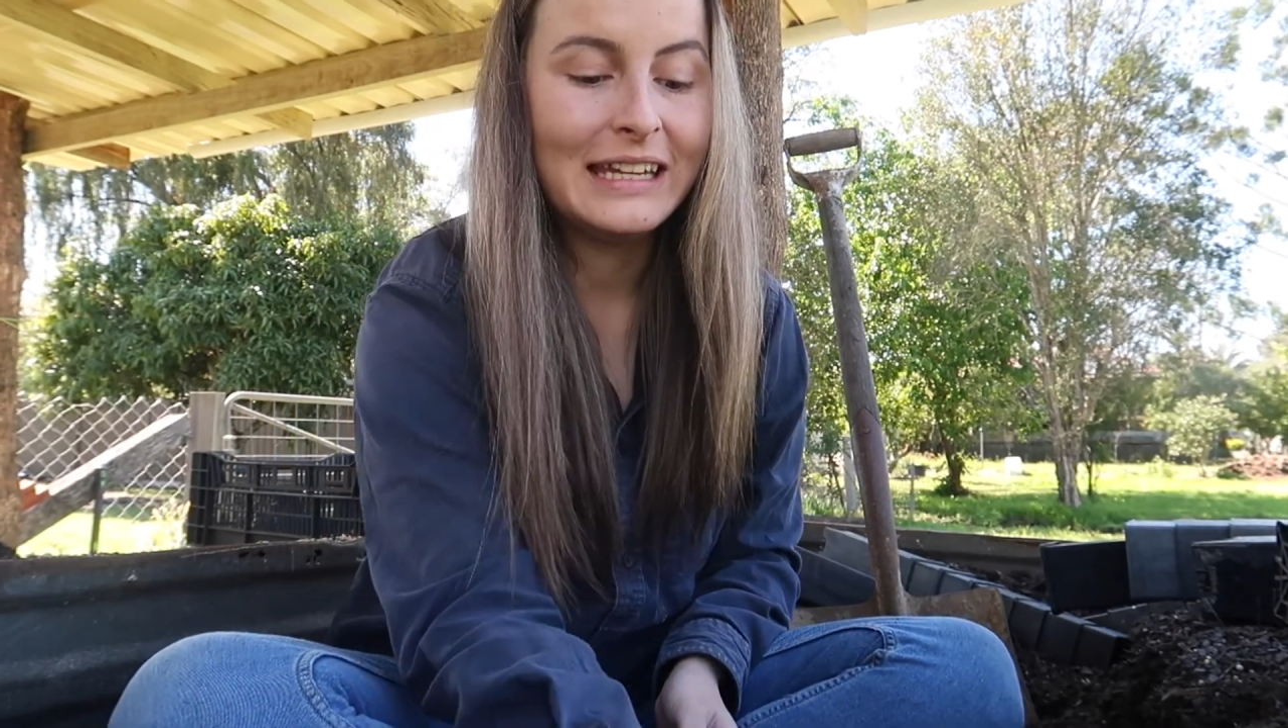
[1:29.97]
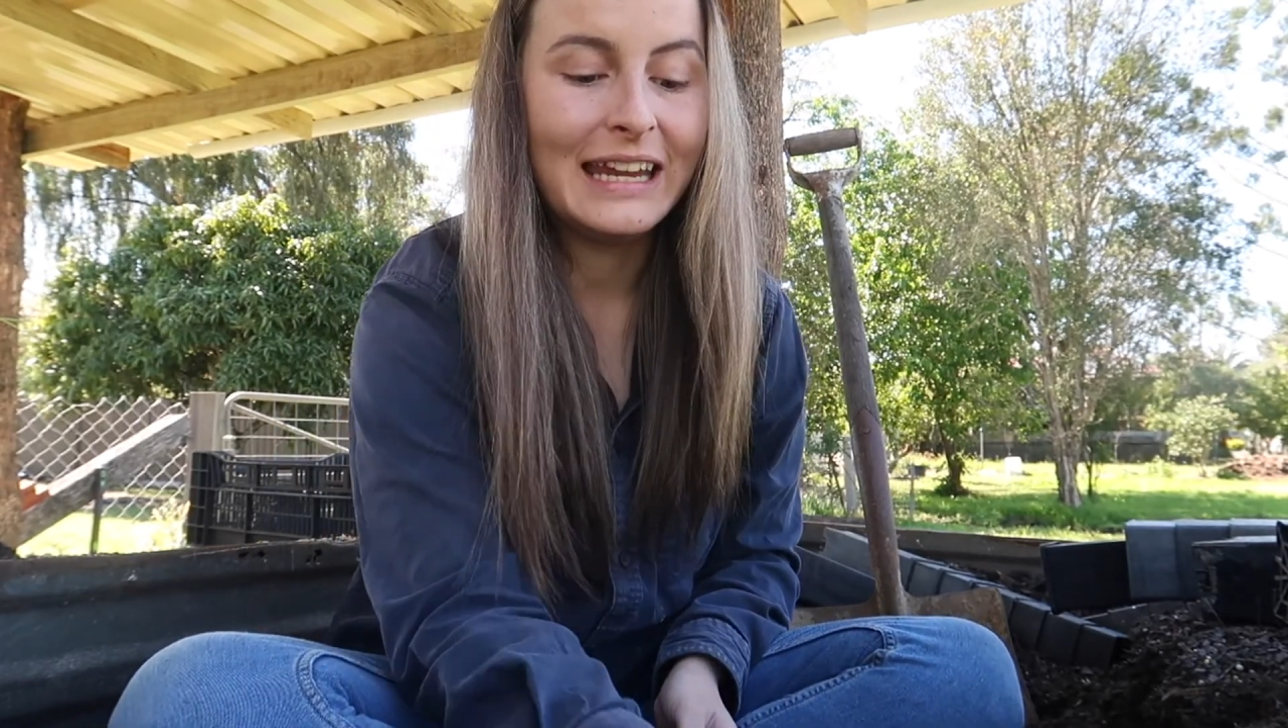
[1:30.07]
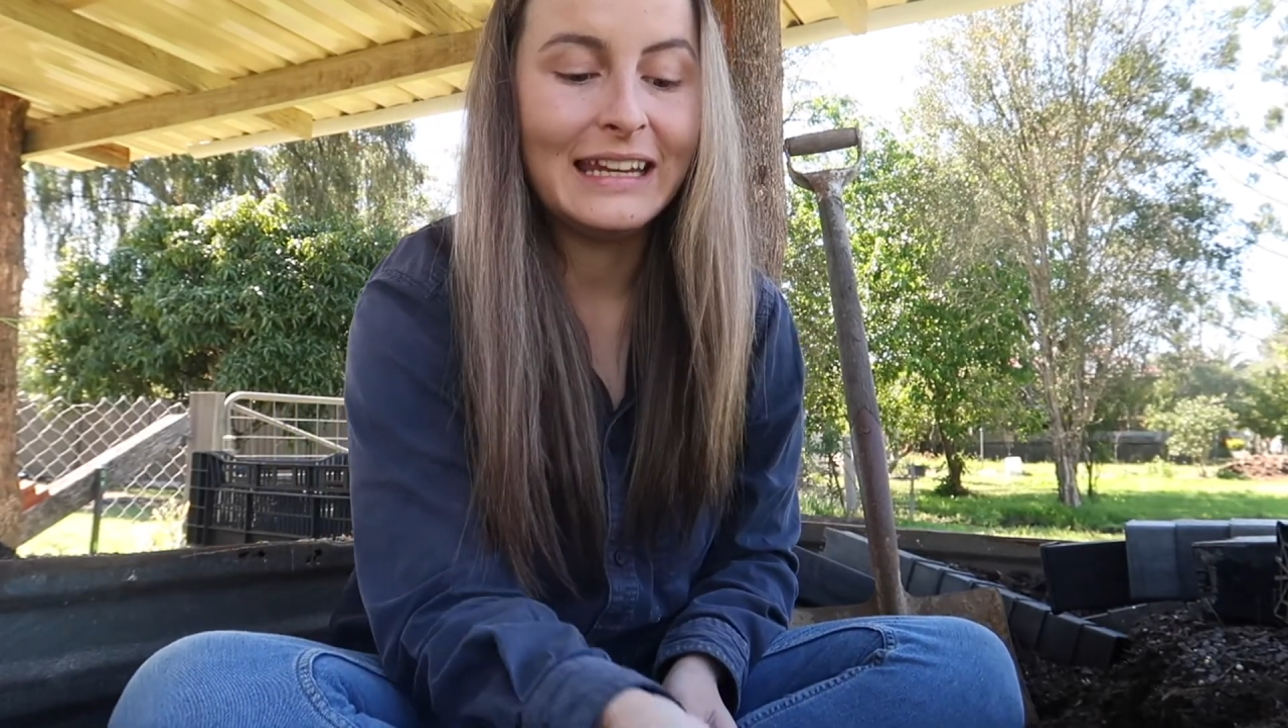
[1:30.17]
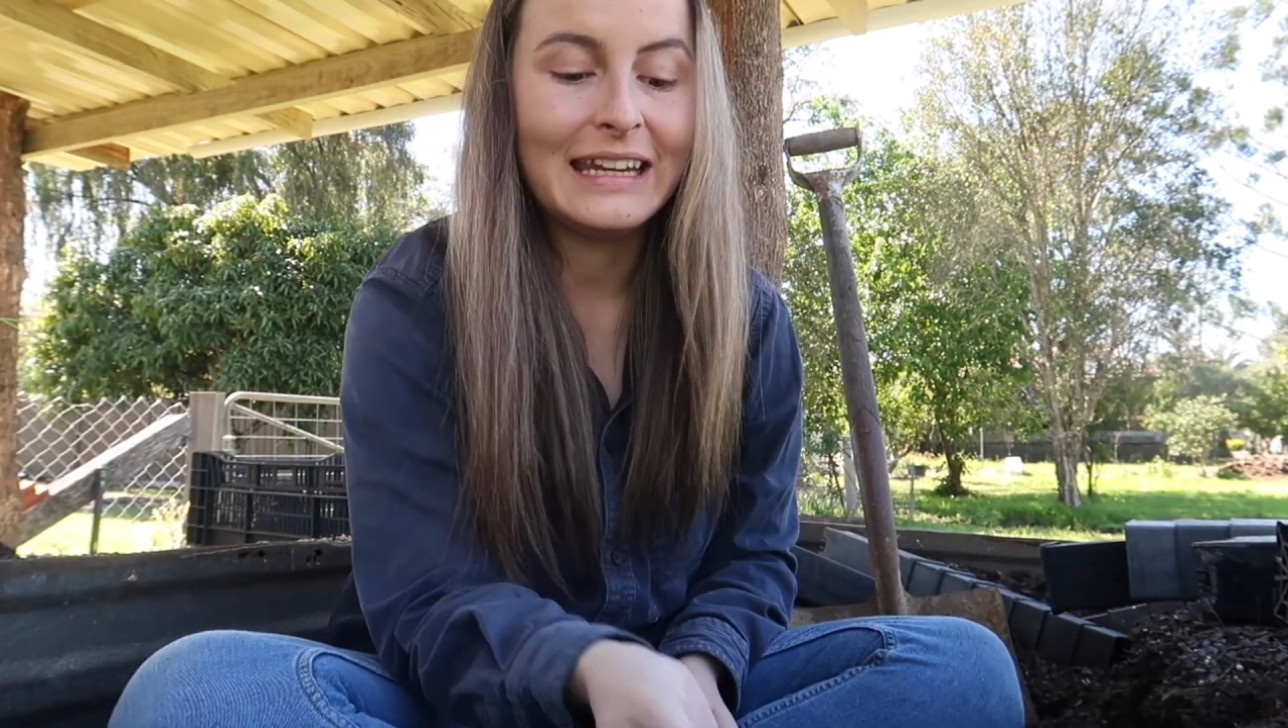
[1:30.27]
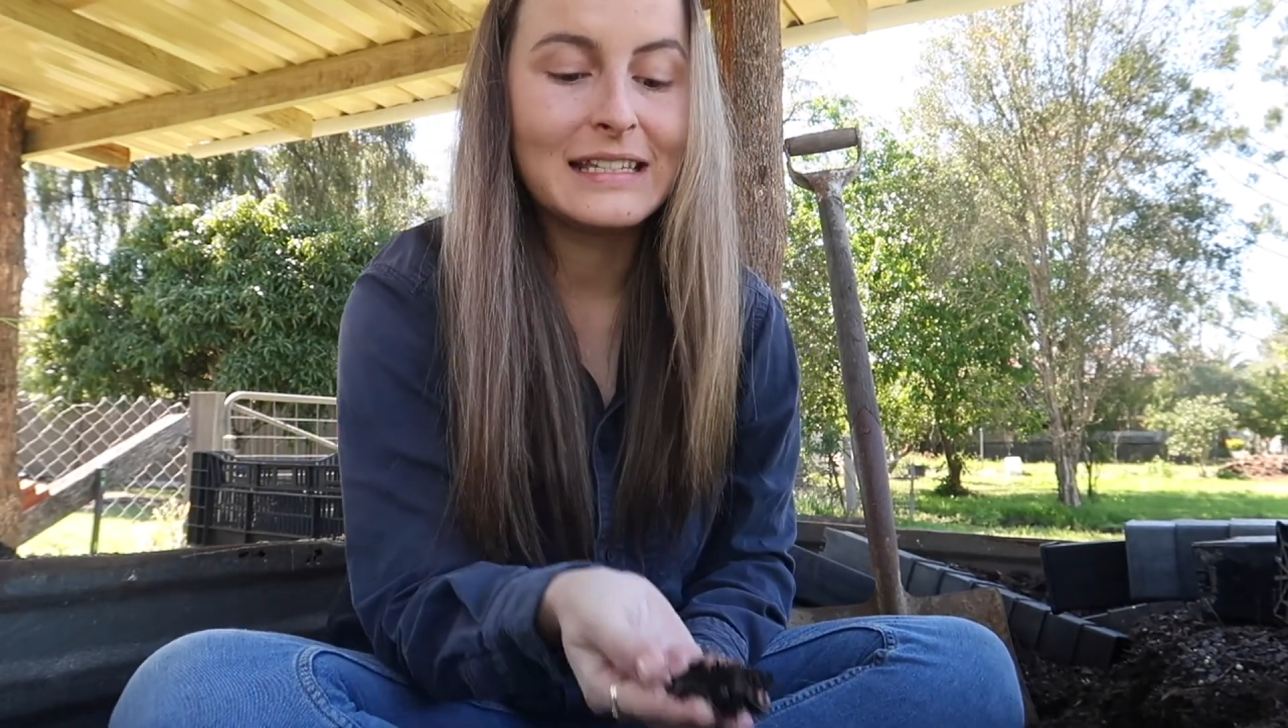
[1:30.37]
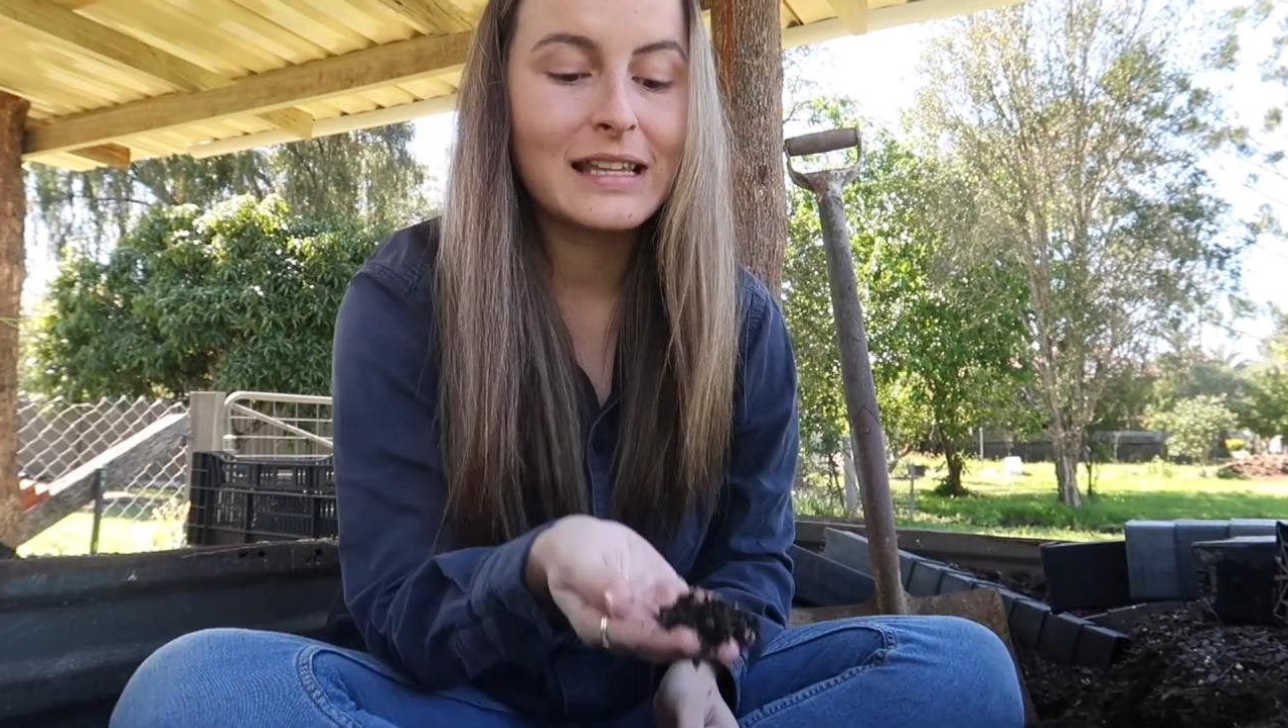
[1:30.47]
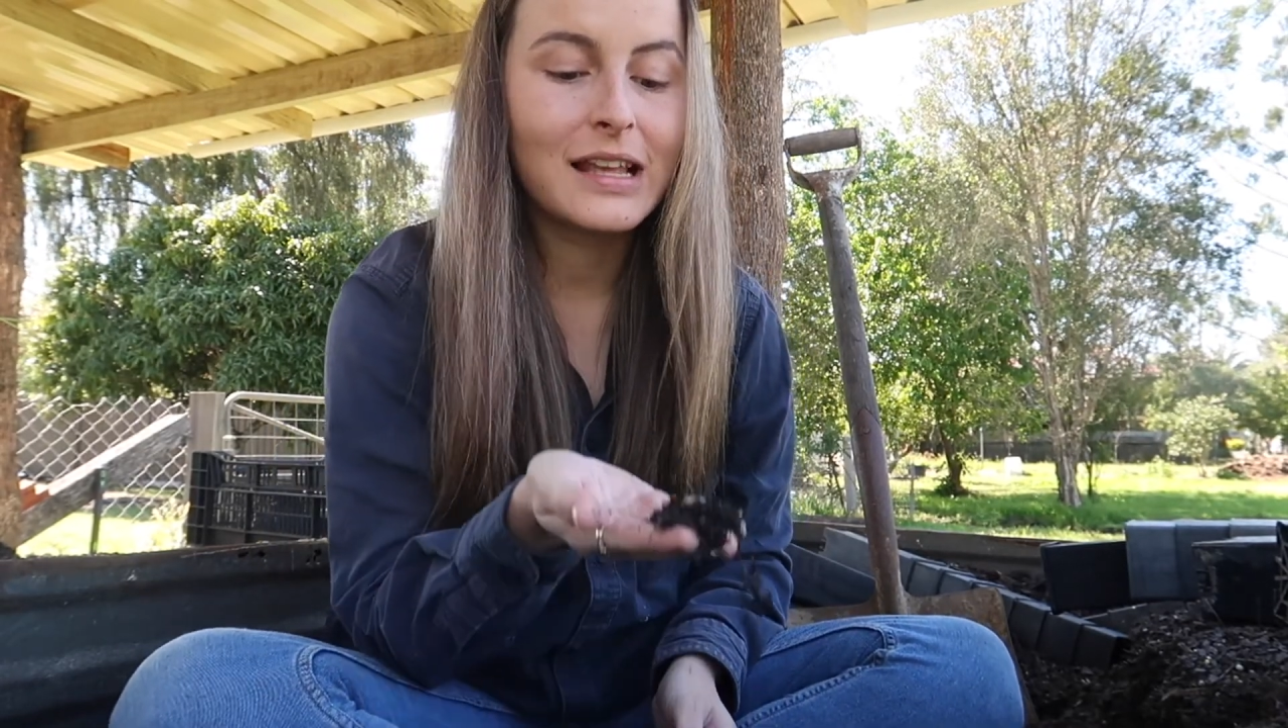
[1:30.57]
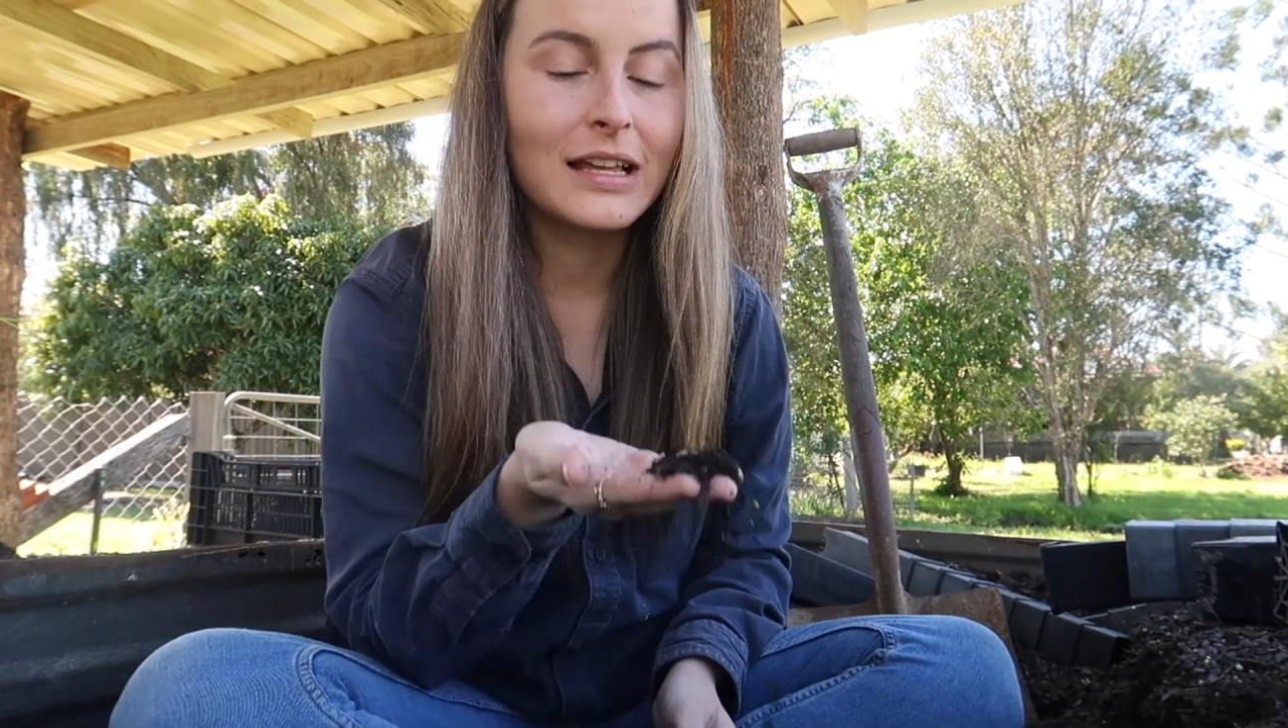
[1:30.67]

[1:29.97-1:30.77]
need is